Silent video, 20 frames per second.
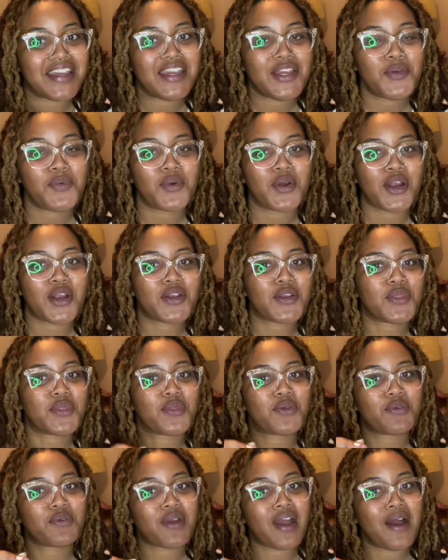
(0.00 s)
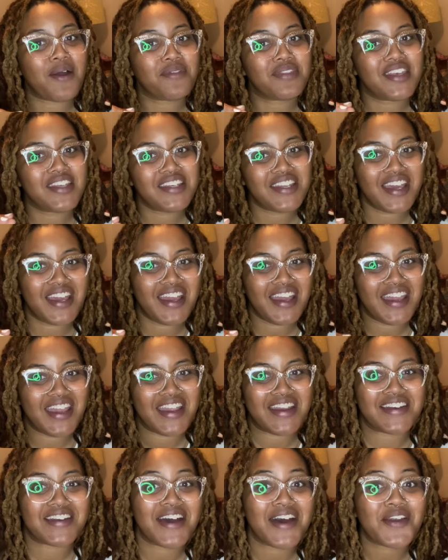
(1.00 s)
Keyword throughout the
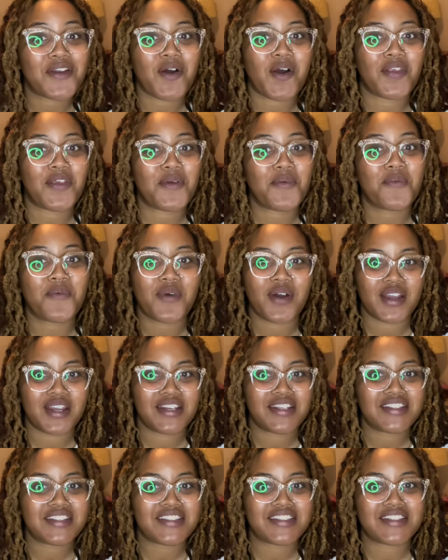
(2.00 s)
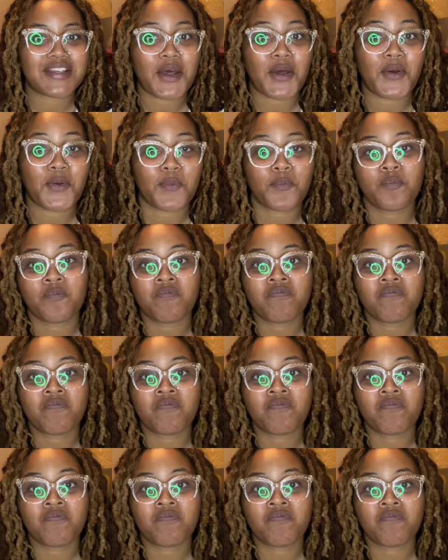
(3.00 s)
day, not all at once. So